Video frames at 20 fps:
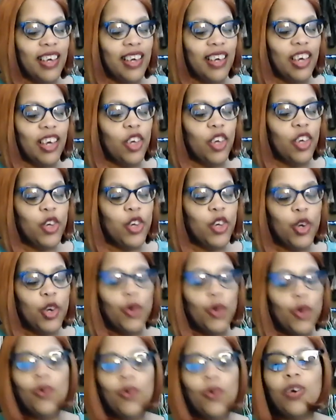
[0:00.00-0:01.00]

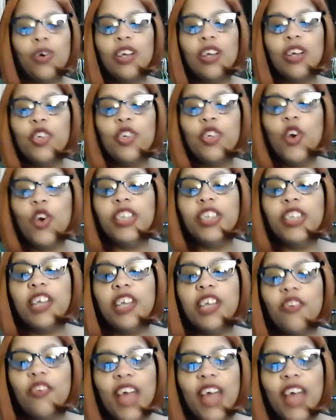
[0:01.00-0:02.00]
your
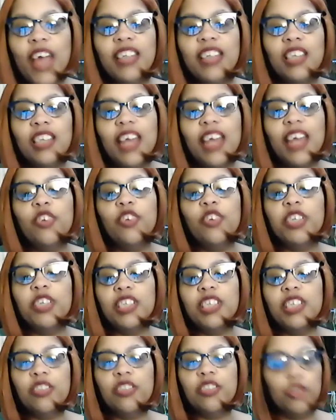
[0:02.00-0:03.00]
generation and your
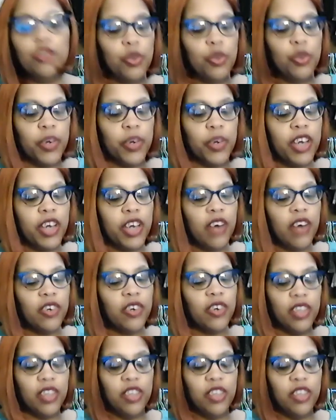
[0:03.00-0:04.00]
sisters who are younger
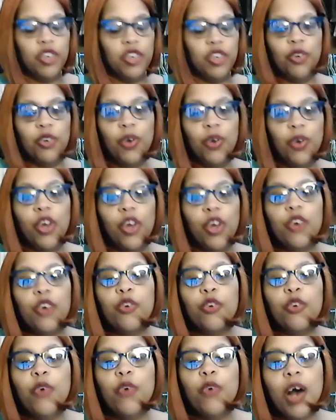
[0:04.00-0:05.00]
than you
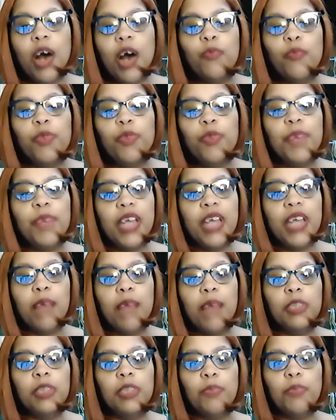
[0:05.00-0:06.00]
grew up with being
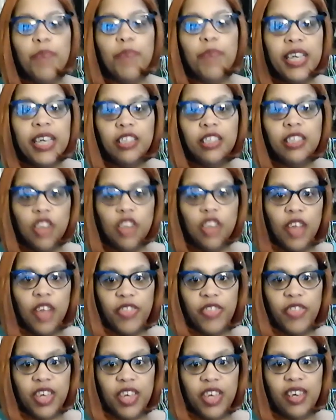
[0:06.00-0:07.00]
able to binge on
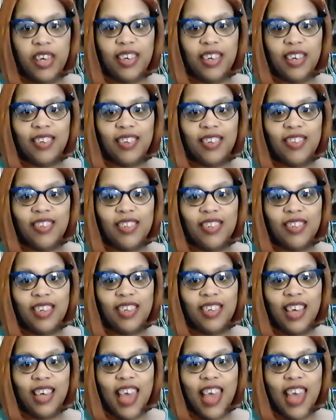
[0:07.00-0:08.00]
things
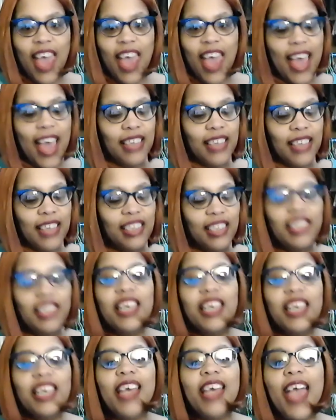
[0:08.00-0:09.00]
and
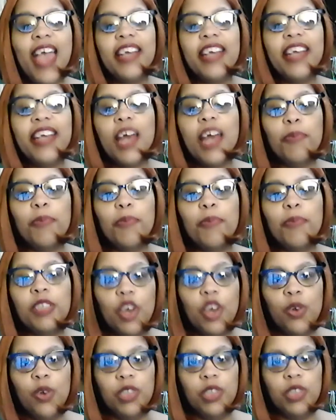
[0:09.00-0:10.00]
see 8
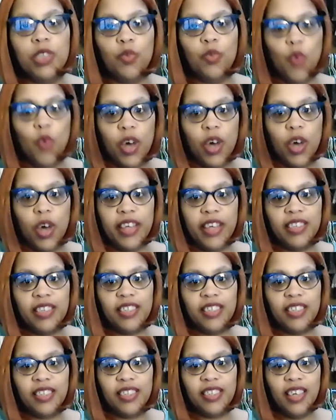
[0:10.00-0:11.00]
episodes at
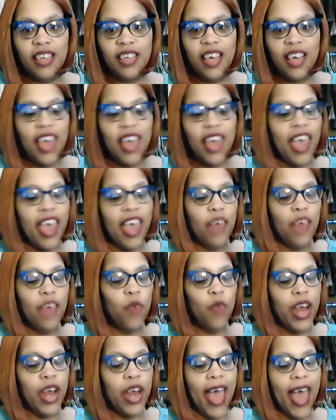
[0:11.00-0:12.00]
once and
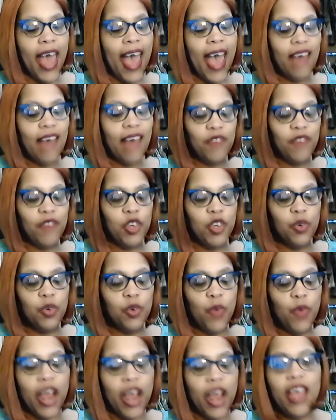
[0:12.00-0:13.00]
what have you,
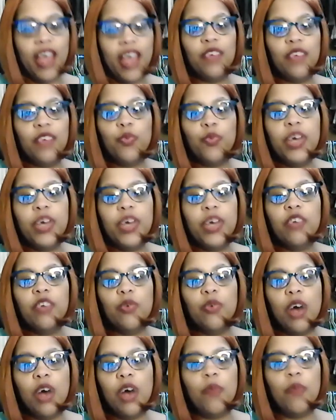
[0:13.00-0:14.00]
whereas we grew
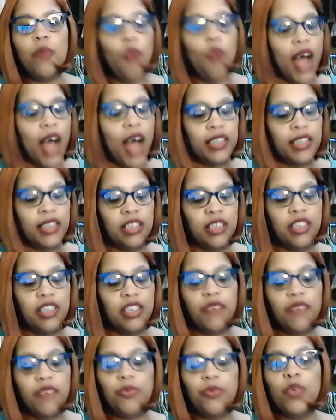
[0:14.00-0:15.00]
up watching
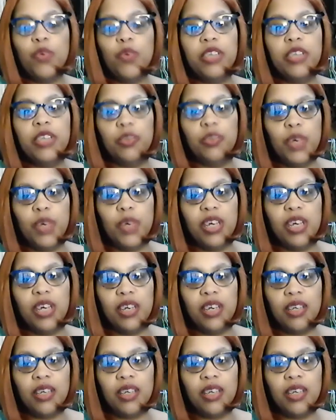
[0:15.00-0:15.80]
stuff from week to week.